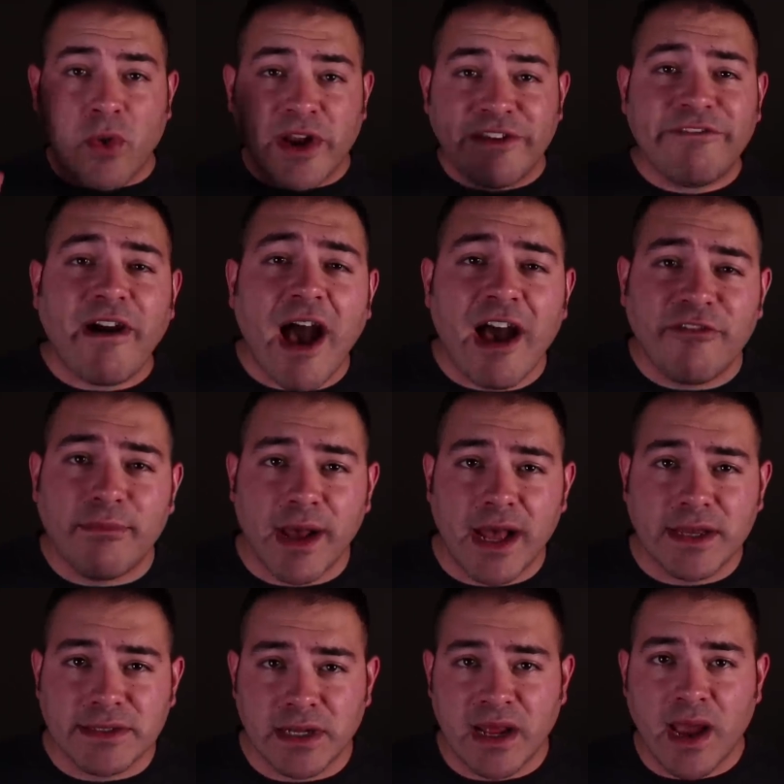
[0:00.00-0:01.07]
forty-five
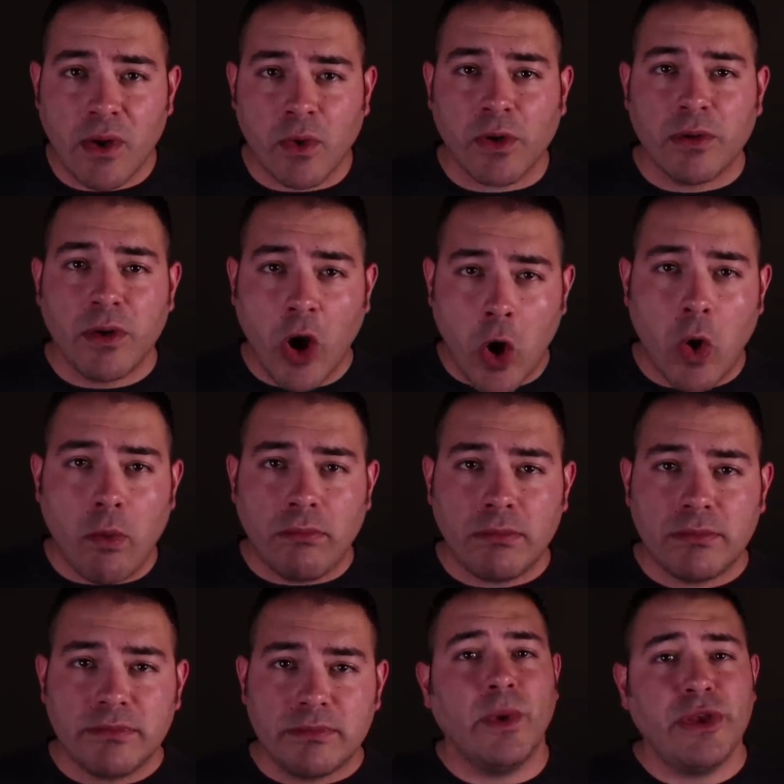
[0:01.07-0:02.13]
miles an hour home.
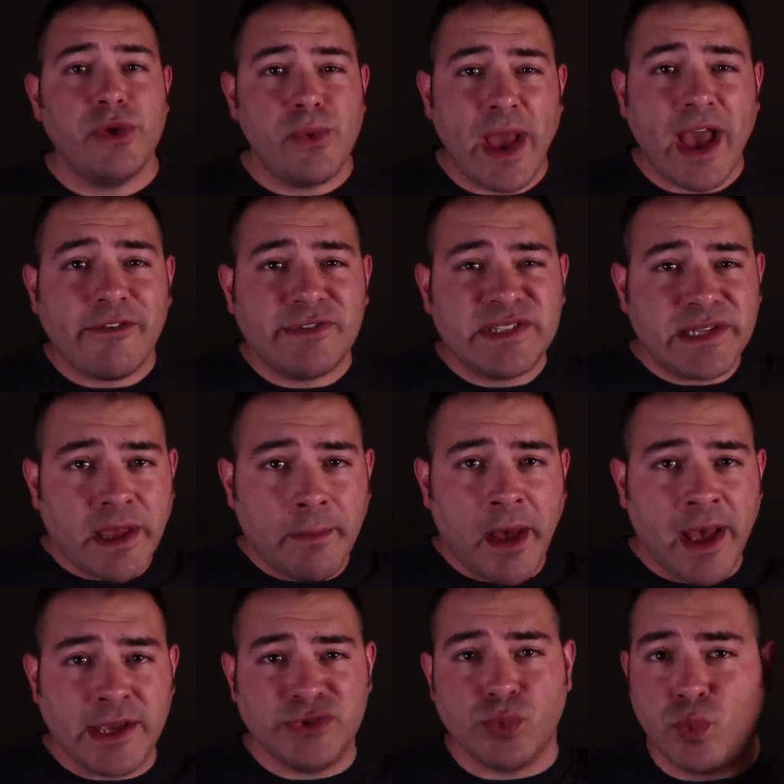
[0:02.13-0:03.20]
When you have
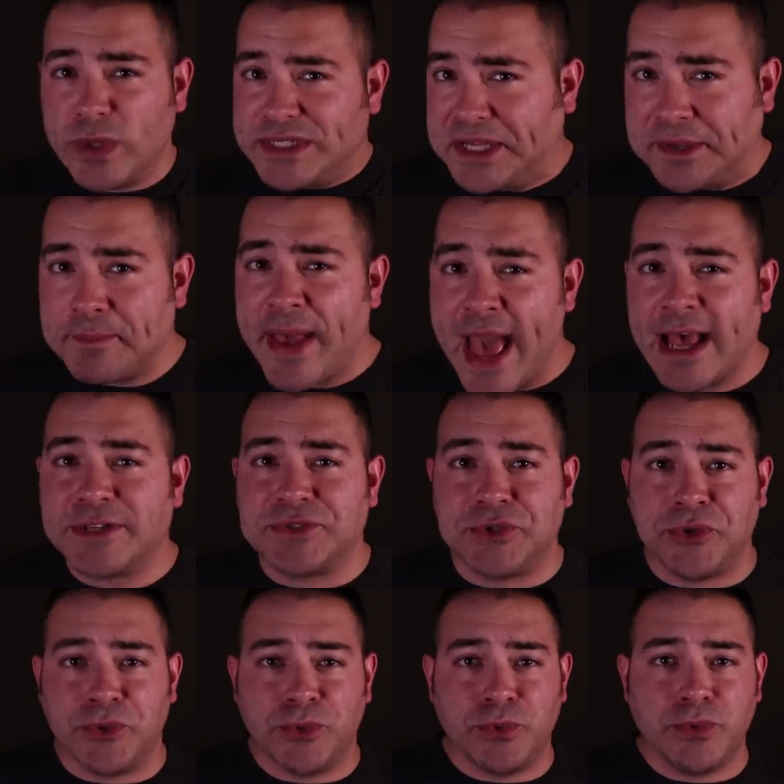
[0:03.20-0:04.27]
semis whizzing past
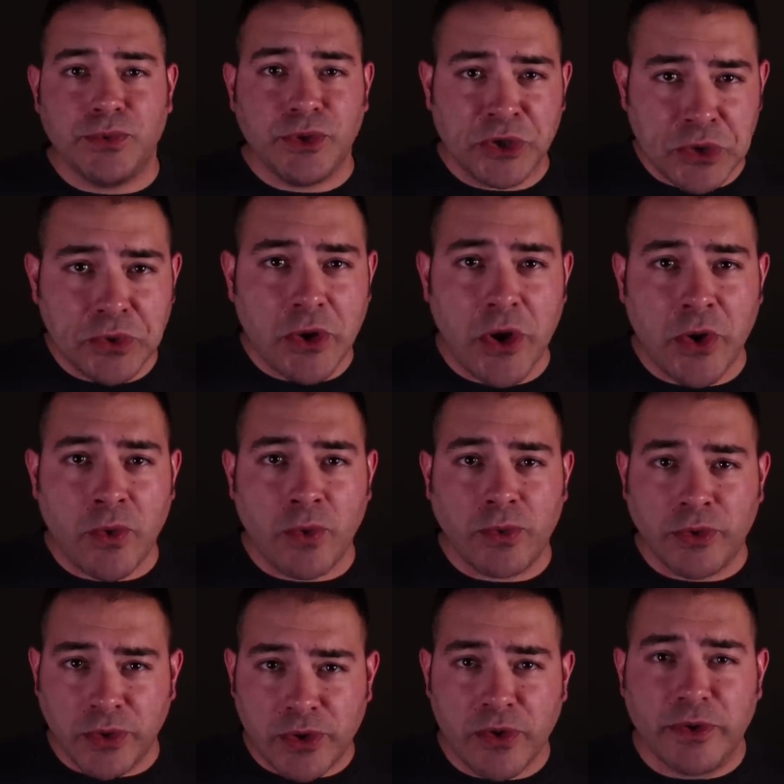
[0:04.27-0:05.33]
you, you know
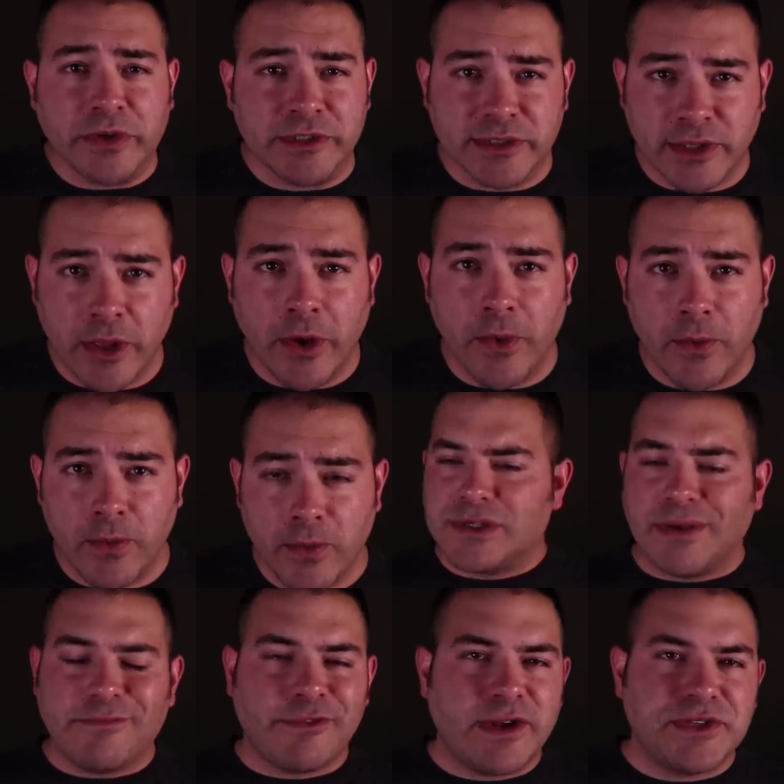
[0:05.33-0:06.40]
you're going slow.
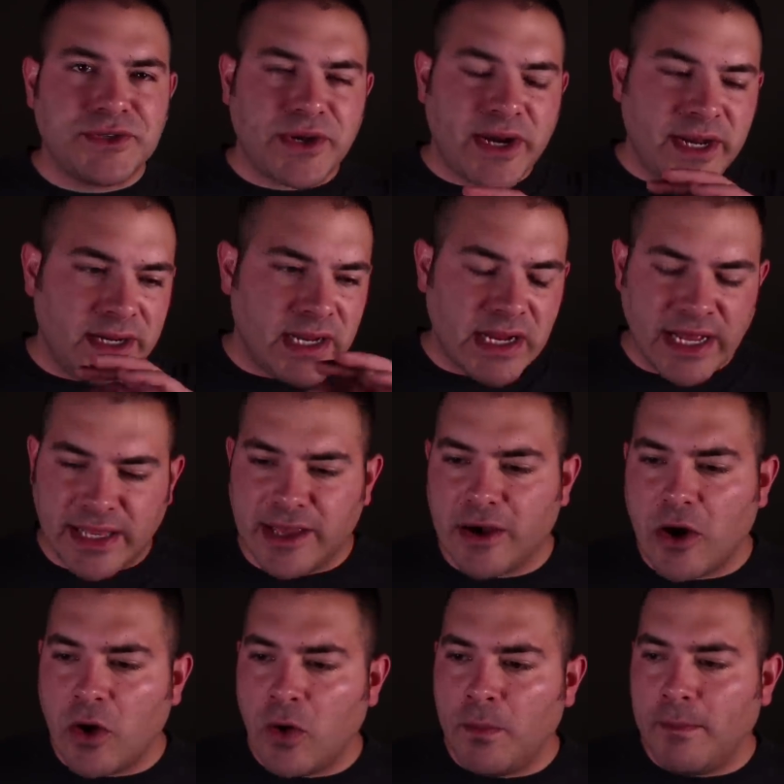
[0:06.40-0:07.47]
So I'm frustrated, I get
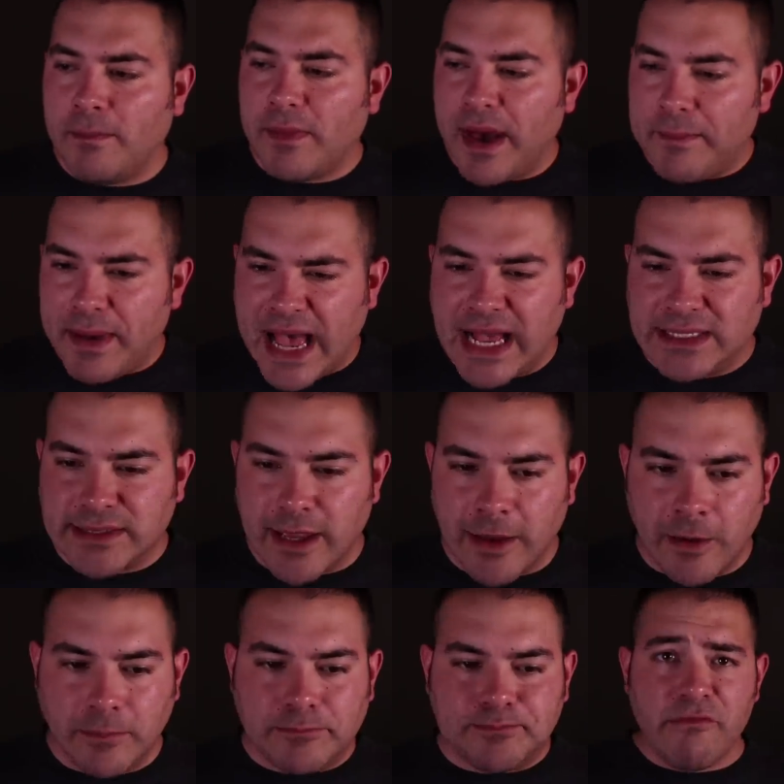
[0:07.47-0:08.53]
home, I pass
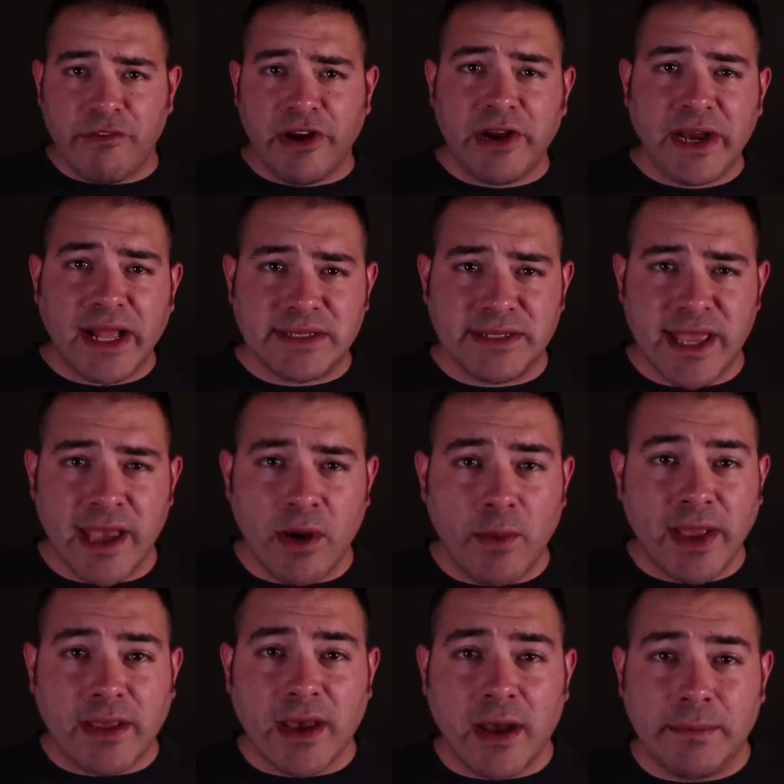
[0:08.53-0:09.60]
out. Very next day, I
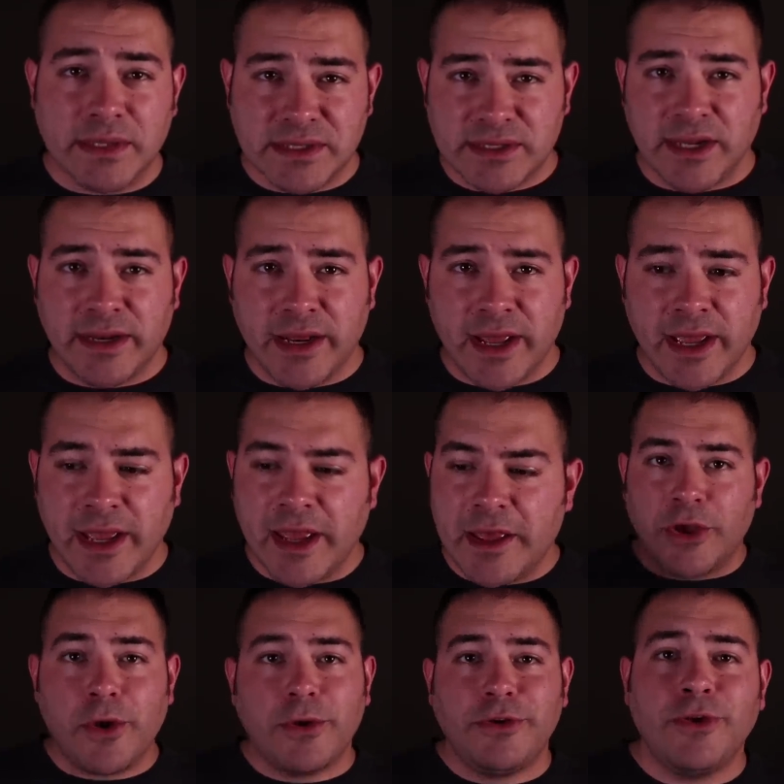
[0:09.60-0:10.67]
wake up, it's Sunday,
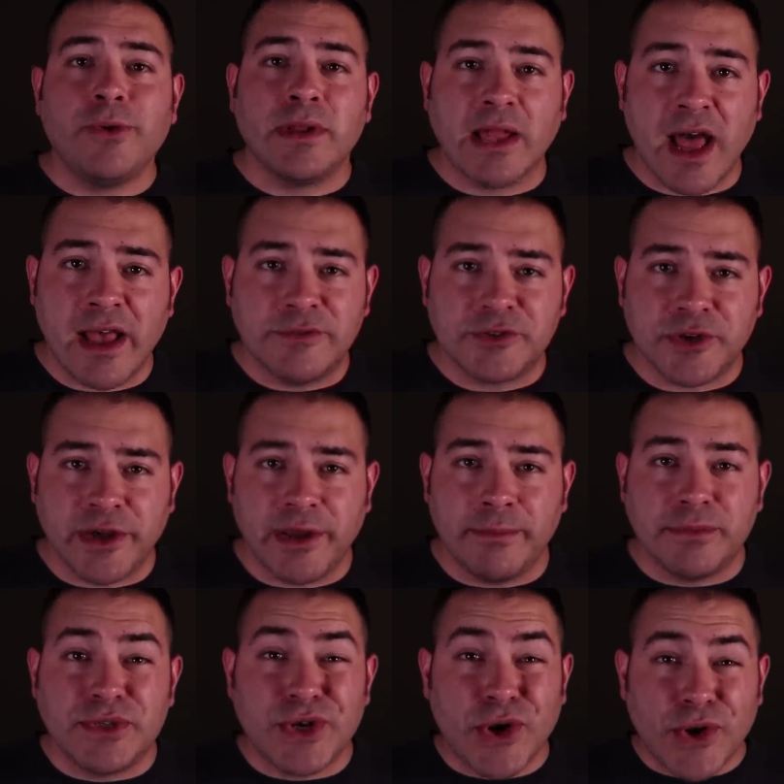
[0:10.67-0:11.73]
go to do a live
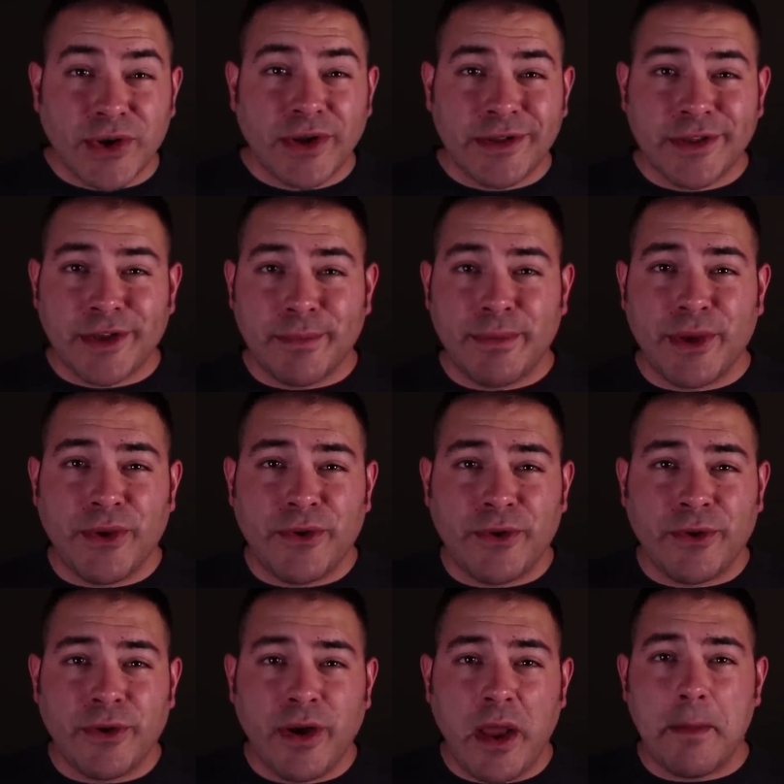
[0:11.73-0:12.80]
stream, turn on the
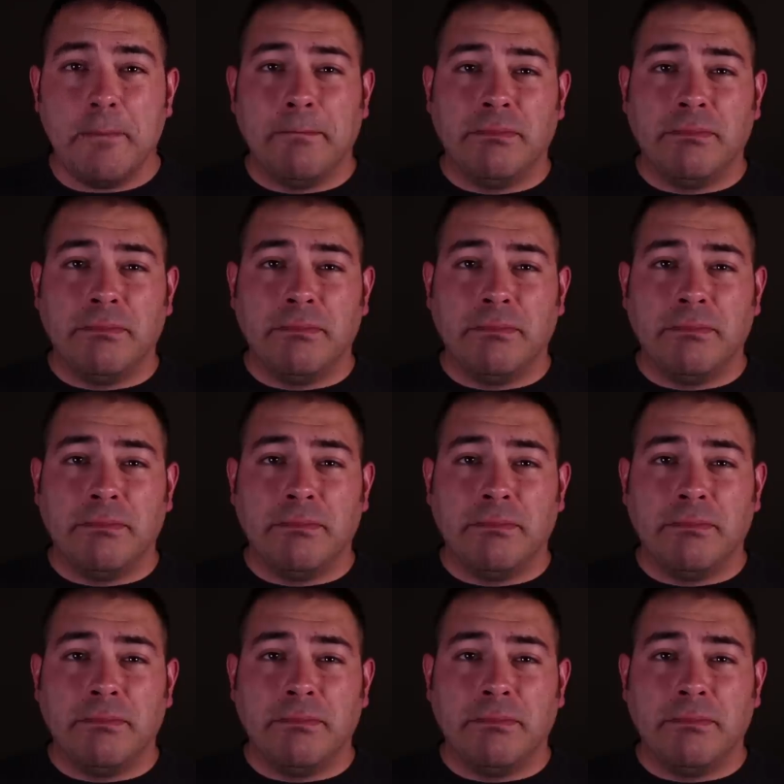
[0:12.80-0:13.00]
computer,